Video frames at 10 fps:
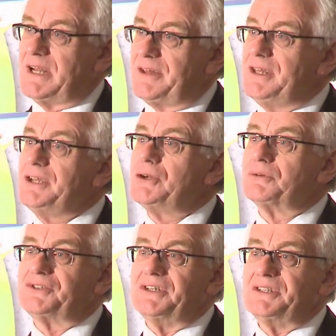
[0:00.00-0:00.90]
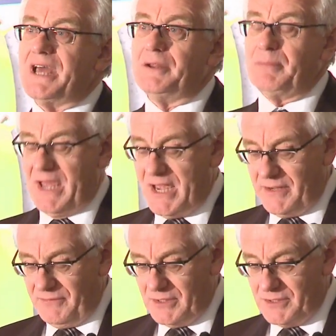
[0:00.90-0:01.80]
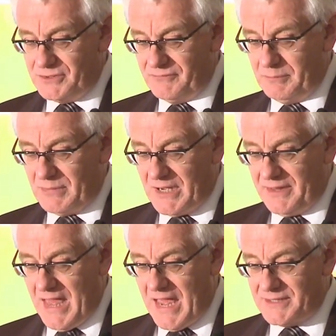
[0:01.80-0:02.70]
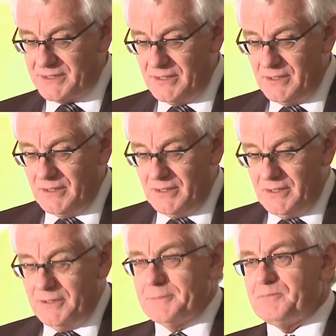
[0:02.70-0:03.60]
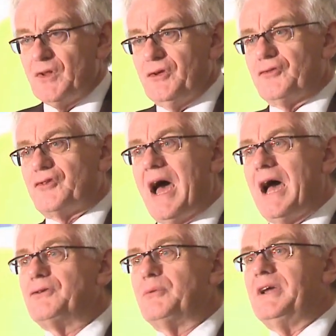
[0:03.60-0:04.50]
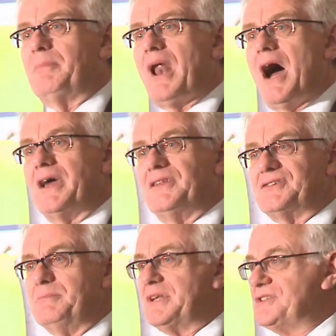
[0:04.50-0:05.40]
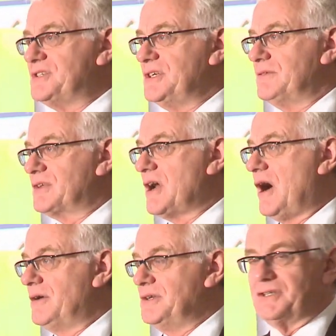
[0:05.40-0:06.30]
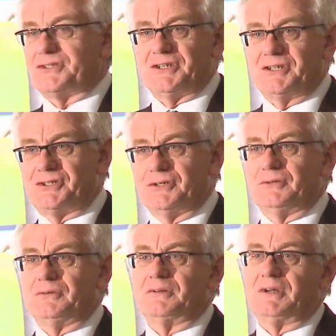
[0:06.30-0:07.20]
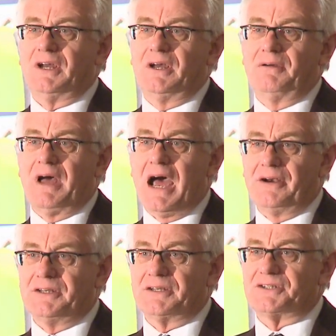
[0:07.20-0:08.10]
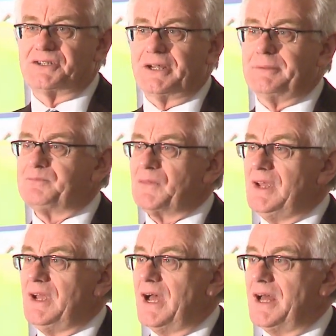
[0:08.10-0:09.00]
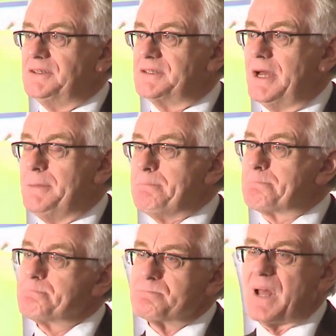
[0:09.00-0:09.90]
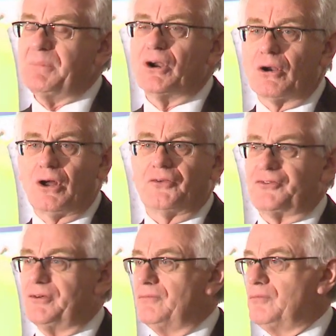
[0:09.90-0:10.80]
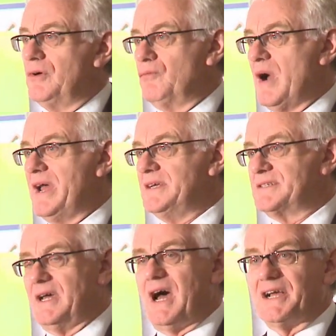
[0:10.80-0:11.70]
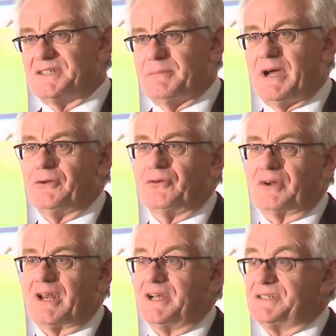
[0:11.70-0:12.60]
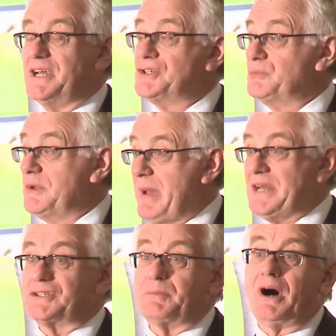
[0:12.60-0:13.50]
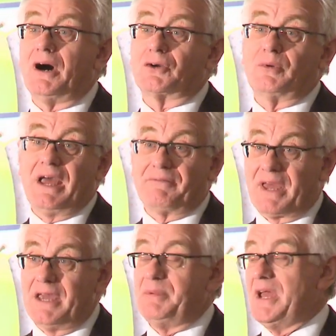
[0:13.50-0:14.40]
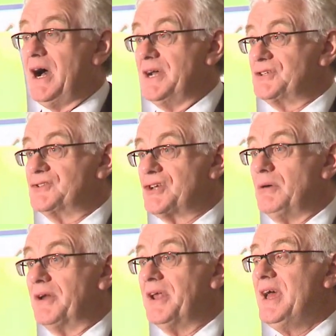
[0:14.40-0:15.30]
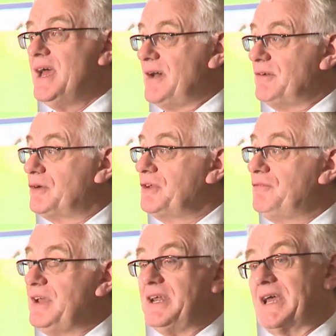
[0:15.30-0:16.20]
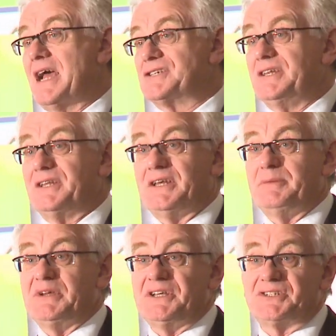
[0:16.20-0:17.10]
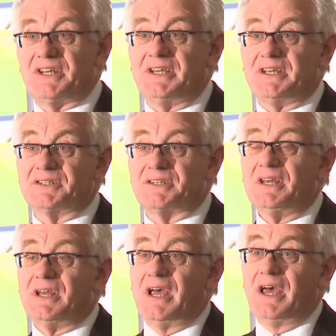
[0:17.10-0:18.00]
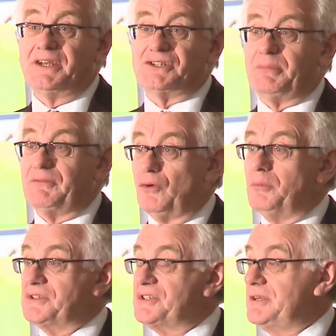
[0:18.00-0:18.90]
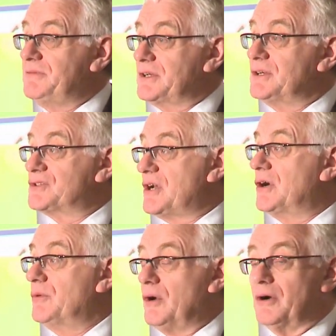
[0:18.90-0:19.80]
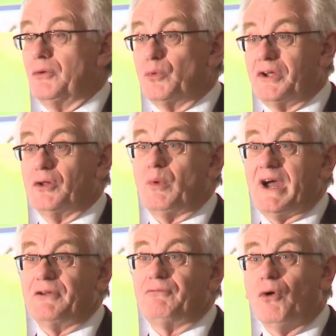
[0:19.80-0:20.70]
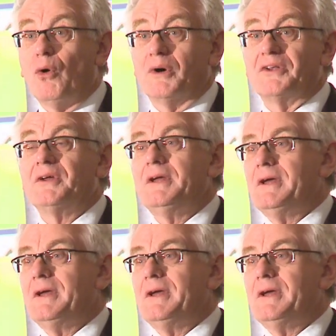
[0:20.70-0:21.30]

And I think you will see tenant behaviour driven by that. So how do we apply the simplicity of the car industry to our industry? And I mean, there are lots of ways that ICE, my own organisation, we benchmark, we have KPIs and so on. I have a funny feeling, actually, that EPCs, energy performance certificates, are a real way forward.